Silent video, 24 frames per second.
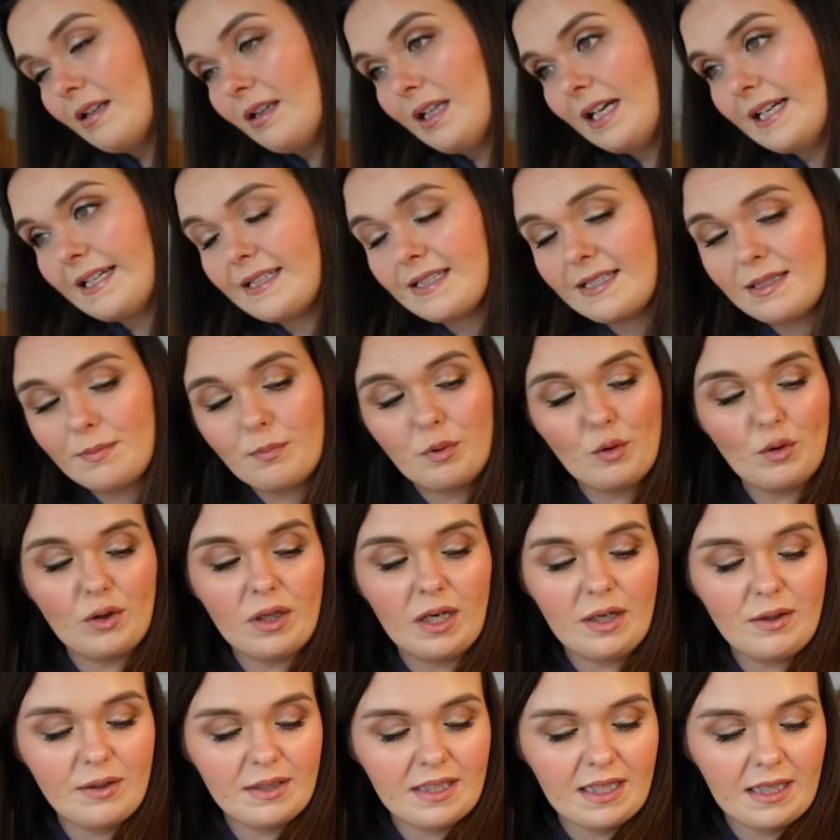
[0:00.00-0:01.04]
likes to put
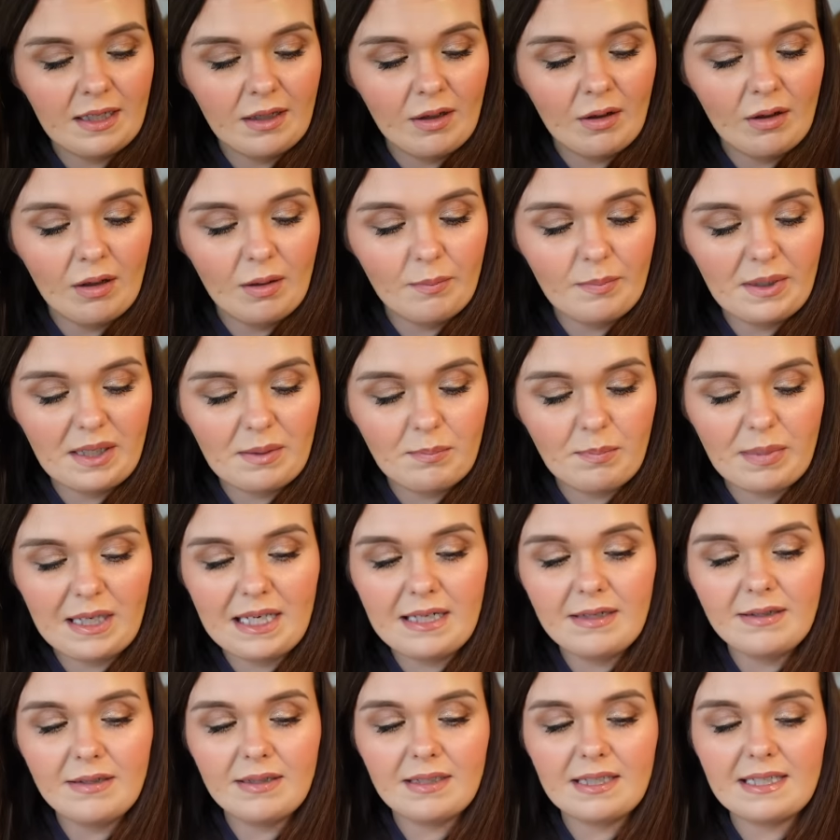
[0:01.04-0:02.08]
those in our big
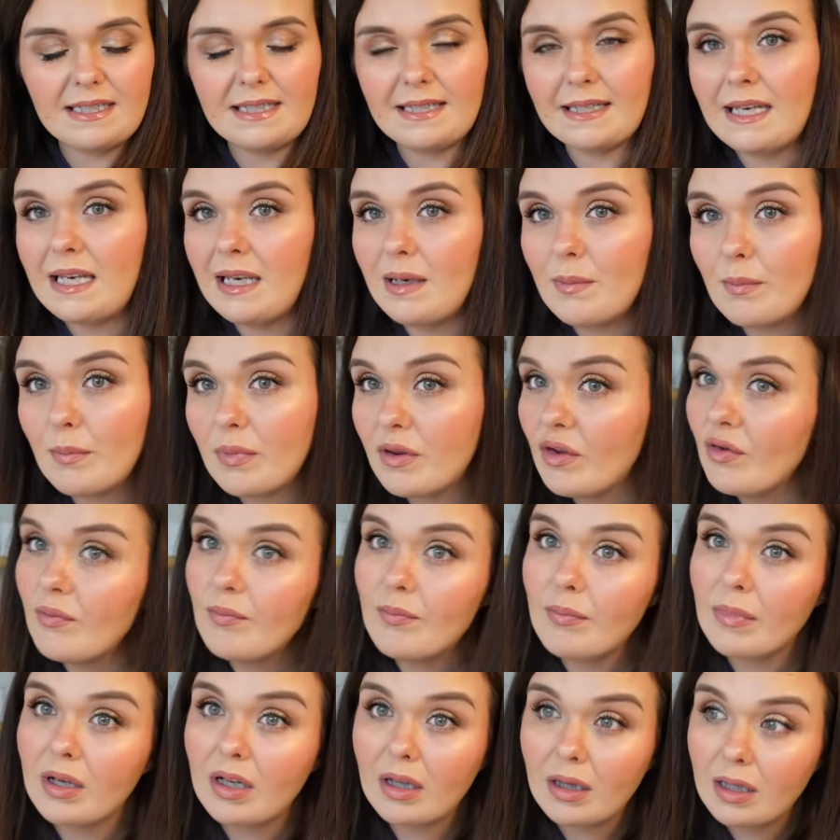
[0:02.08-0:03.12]
bins to keep
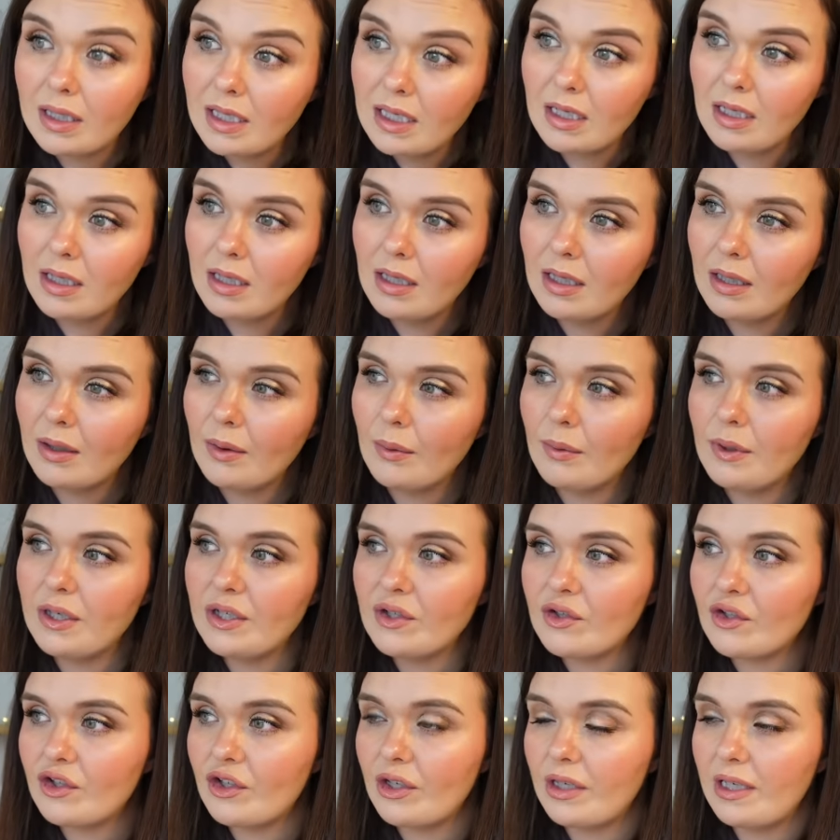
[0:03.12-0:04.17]
them clean,
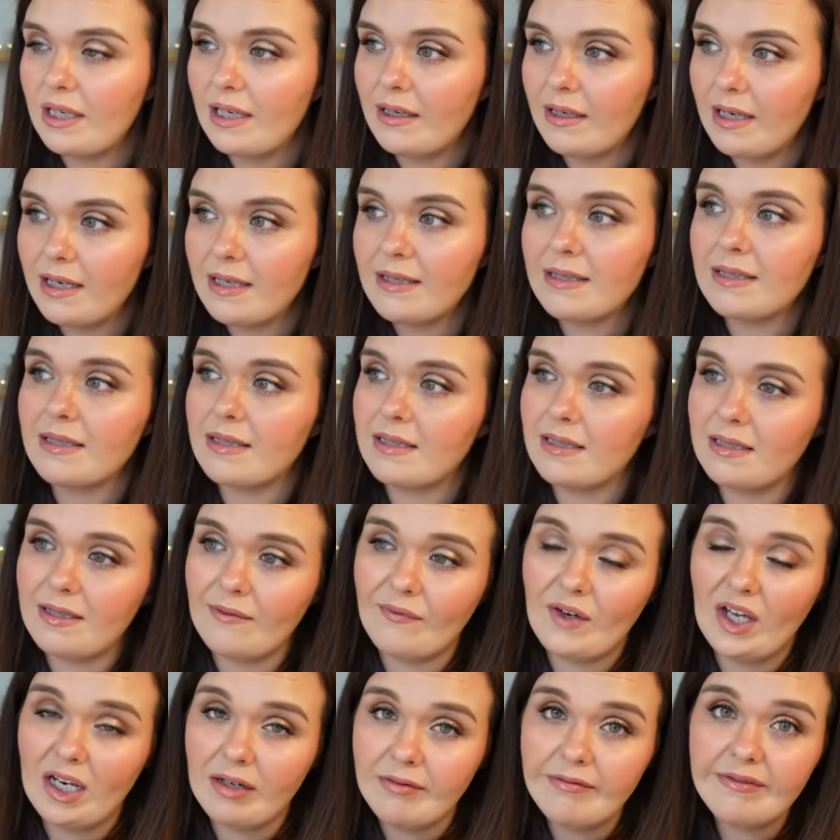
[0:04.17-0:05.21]
which in his
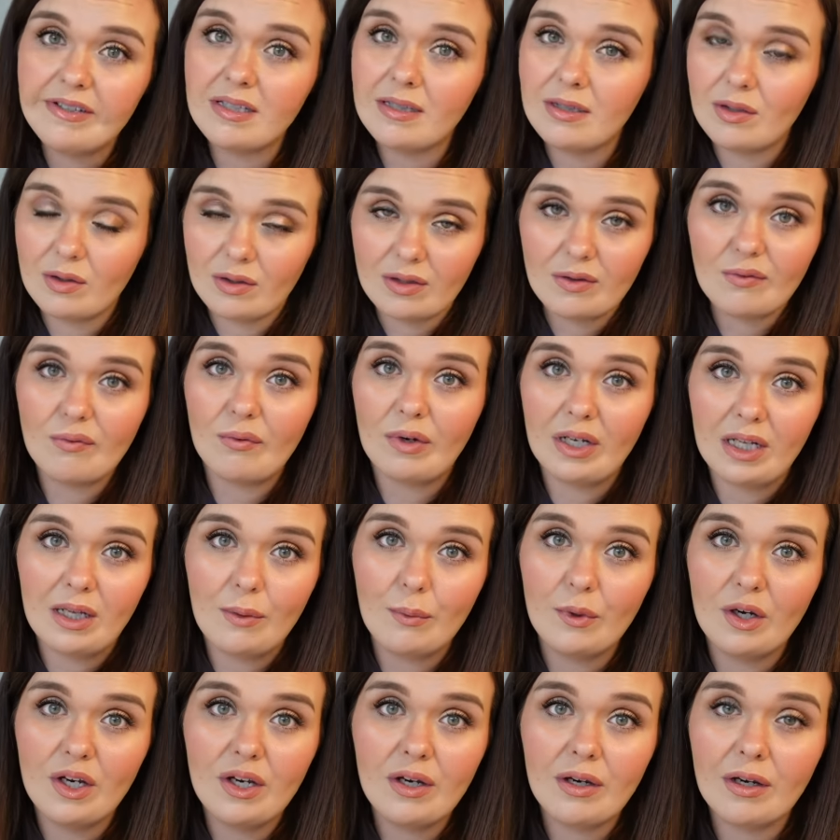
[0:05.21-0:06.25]
defence does really
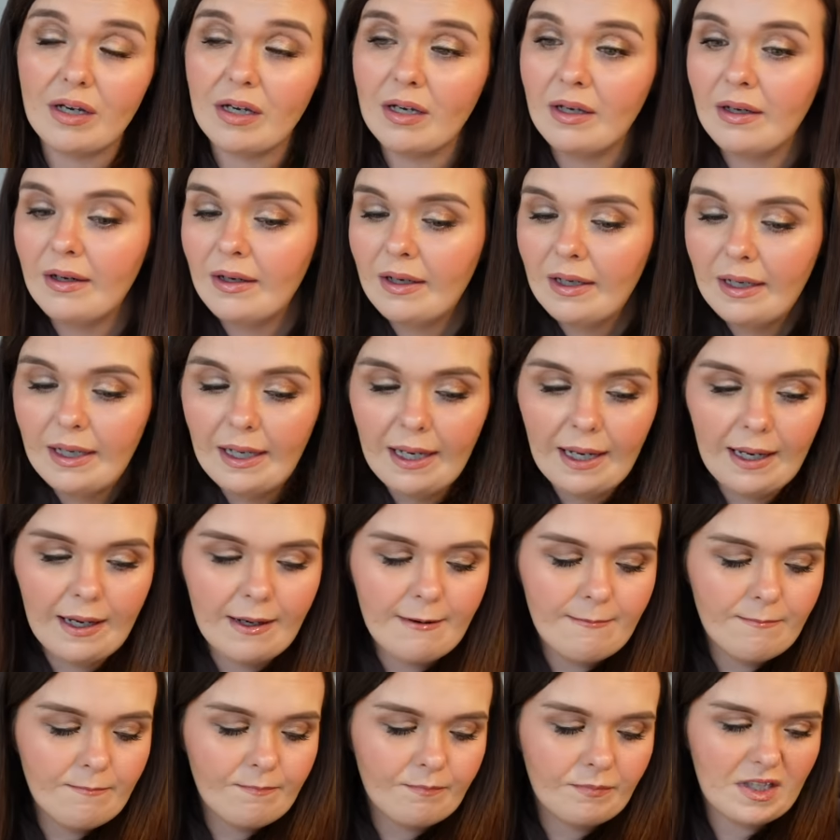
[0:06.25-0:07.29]
work
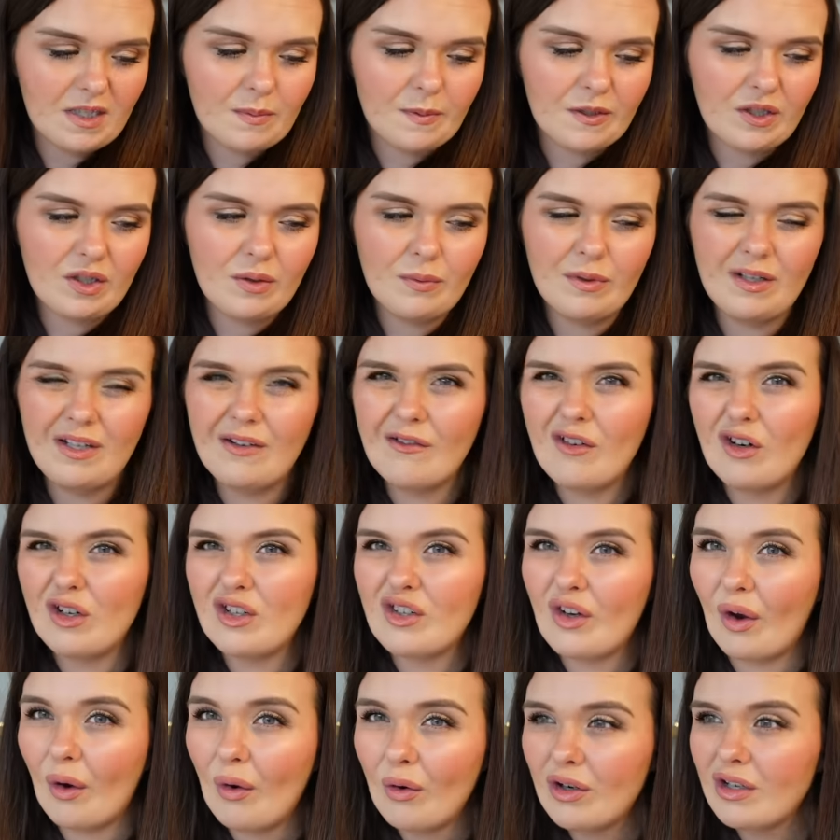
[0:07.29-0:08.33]
um, especially when you've
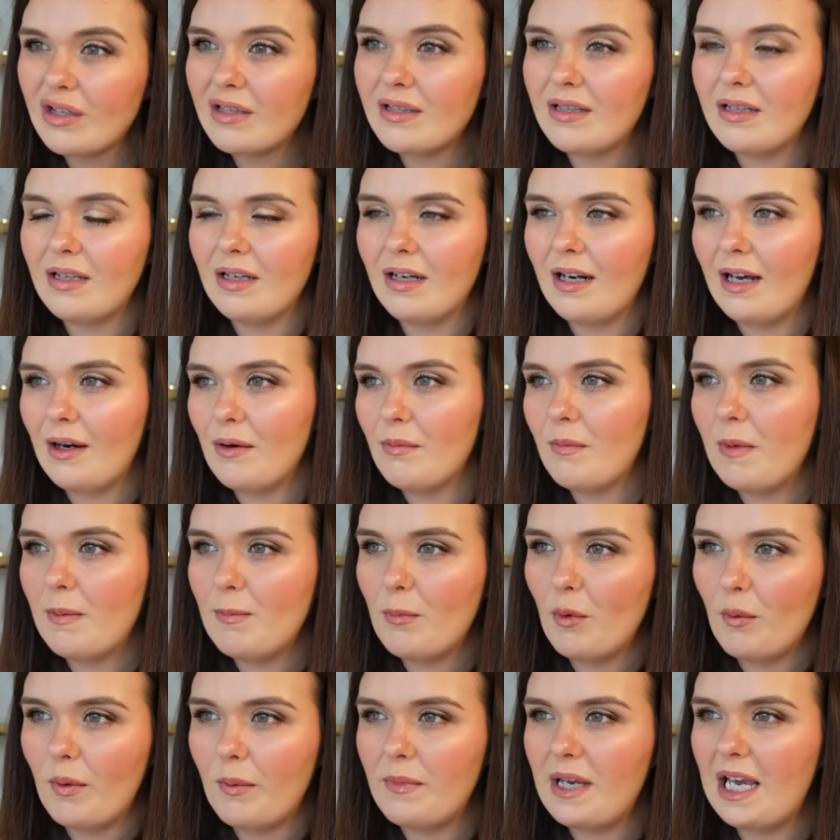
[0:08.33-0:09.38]
got dogs. And I
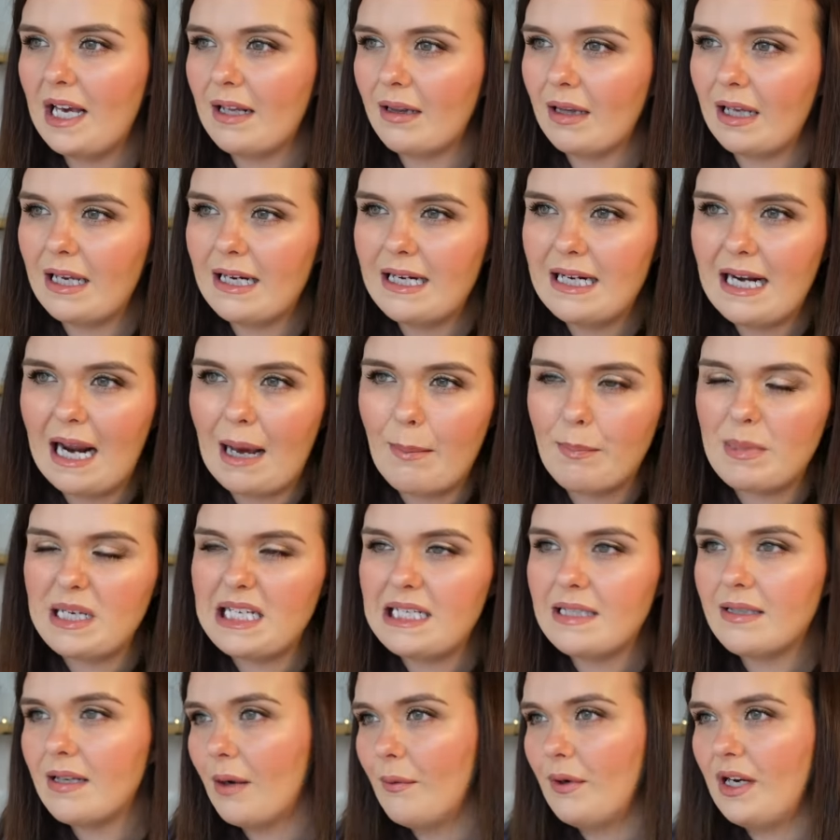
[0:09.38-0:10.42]
remember when we had like
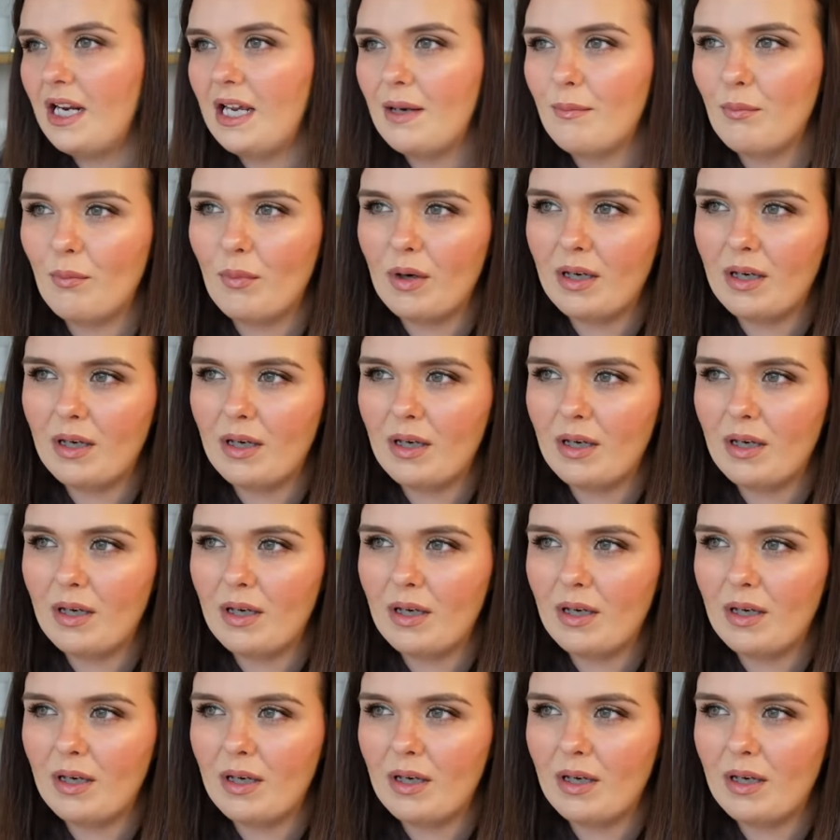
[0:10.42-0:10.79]
nappies going in